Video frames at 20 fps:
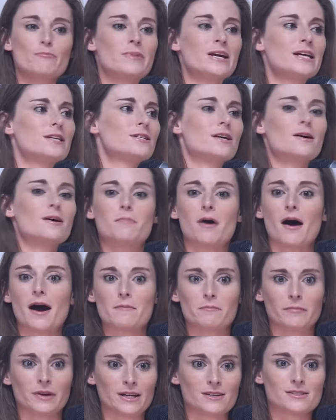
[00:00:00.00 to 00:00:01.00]

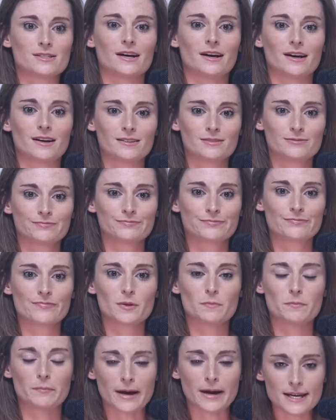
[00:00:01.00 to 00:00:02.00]
meter-by-meter
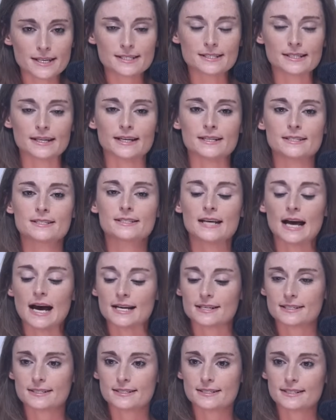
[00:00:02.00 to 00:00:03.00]
basis,
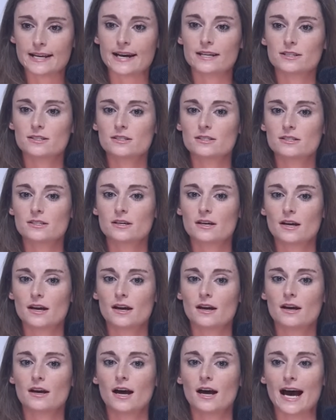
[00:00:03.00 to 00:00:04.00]
assessed
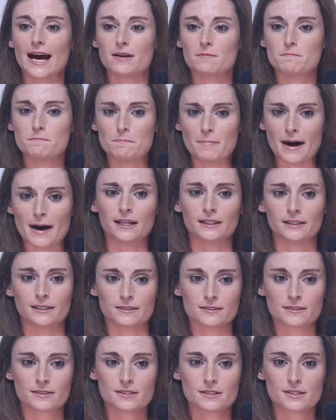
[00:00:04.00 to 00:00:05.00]
and
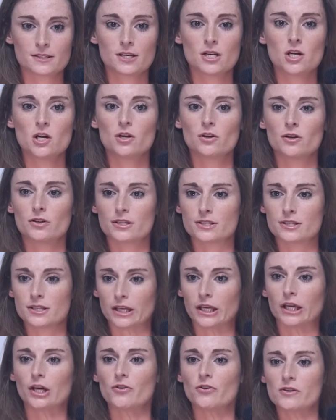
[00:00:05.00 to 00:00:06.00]
balanced the
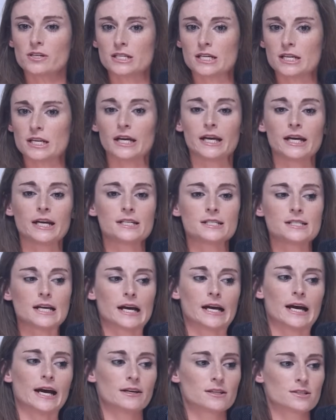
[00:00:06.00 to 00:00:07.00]
security needs
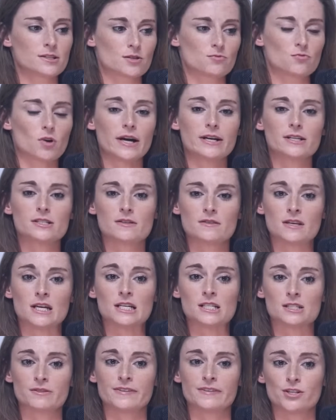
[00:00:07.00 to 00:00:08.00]
against the rights of
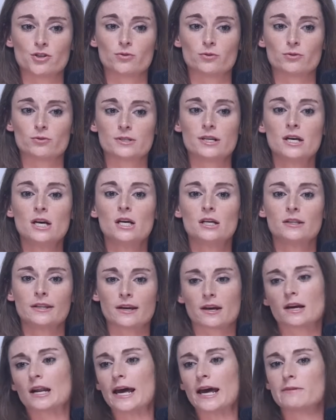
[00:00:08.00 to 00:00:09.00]
the individuals
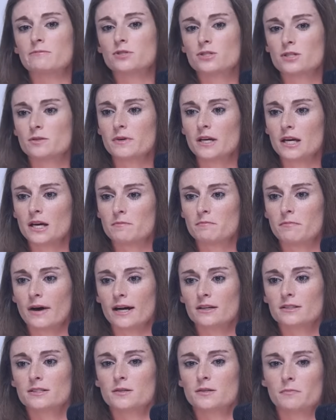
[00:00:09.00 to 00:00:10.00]
that claimed to be
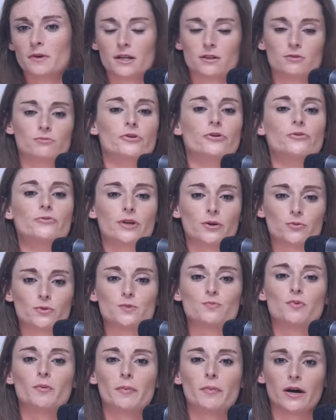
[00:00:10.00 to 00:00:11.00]
impacted by the route that
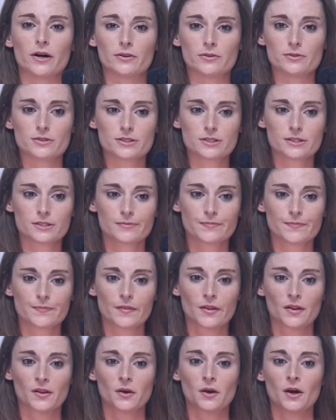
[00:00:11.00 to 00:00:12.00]
was proposed.
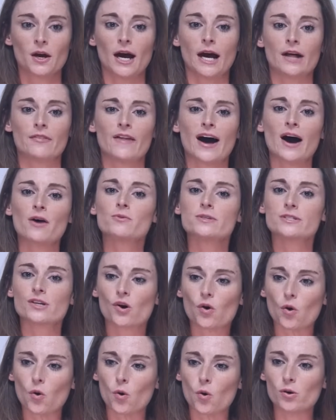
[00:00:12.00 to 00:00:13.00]
And that was
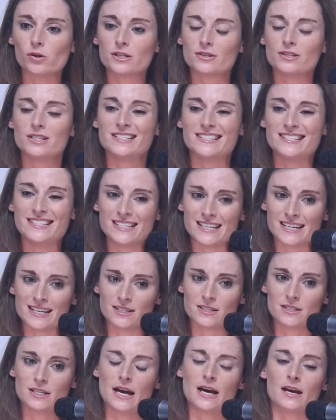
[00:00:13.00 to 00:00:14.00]
a court that
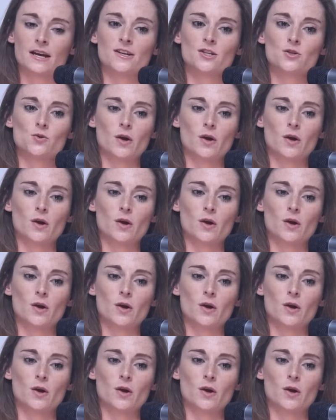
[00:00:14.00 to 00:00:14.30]
did take